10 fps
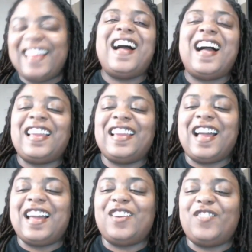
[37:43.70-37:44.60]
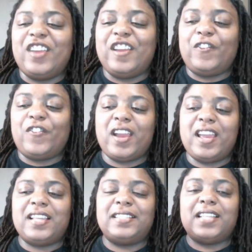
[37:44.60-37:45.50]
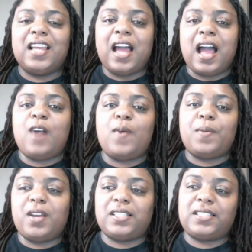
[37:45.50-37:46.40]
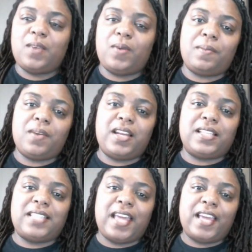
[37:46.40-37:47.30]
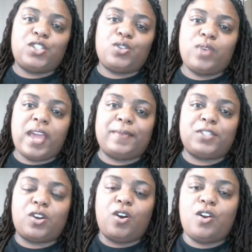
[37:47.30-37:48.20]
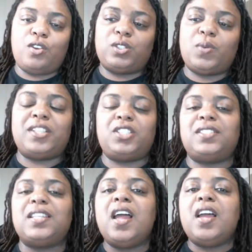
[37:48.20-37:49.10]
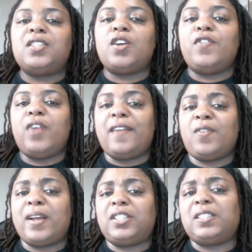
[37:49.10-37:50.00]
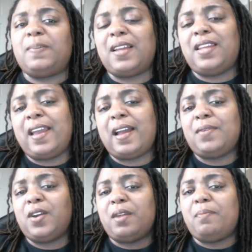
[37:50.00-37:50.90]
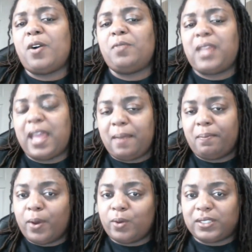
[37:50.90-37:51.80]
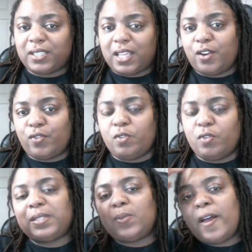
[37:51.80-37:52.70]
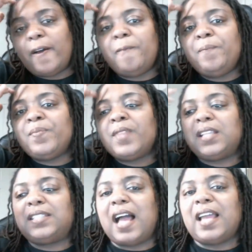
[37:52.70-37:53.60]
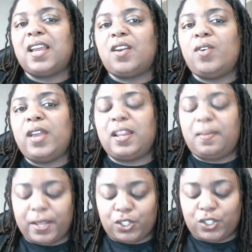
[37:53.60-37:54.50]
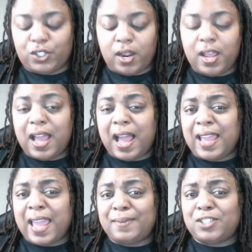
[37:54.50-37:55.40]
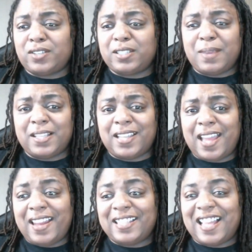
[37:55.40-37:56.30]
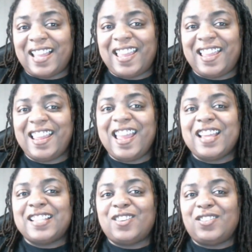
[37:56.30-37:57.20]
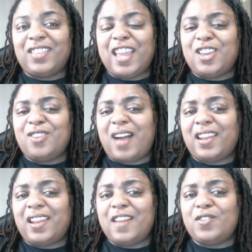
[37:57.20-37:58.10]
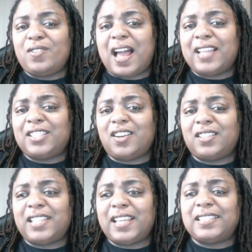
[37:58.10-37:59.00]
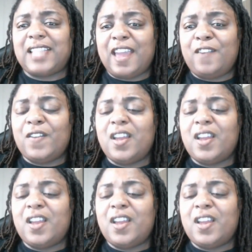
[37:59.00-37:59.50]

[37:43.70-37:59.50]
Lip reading: can kind of rephrase how I'm going to say what I'm going to say to capture all those questions. So if you have questions about that, I'm going to bump that post in the group as well, so I can go ahead and make sure I capture as much of that as I can. So thank you. I love you guys. Y'all stay safe.